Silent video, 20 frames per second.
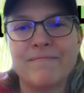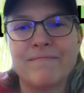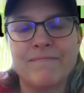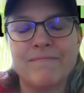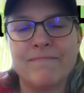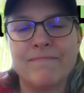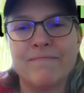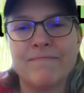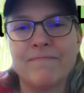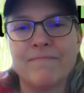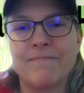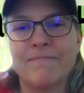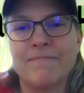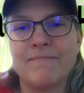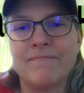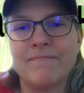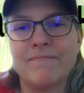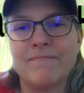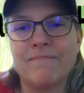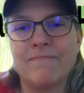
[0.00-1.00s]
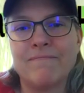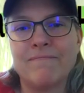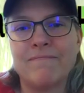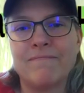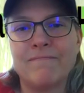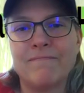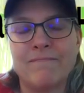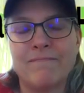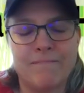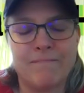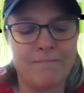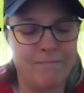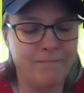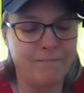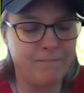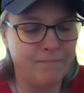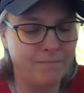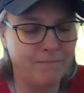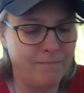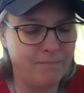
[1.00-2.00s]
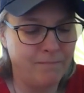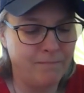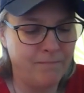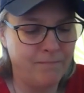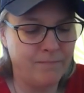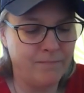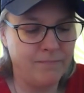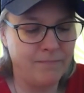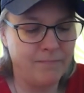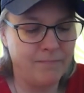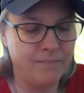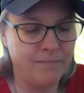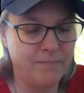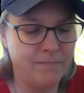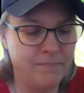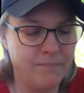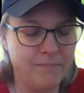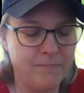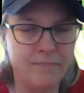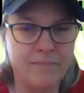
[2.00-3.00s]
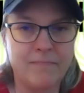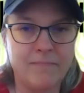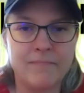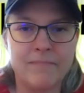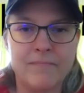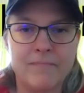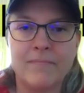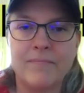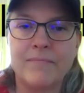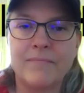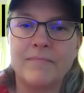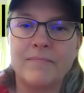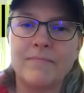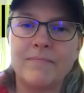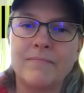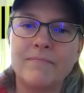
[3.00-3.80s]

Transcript: (not speaking)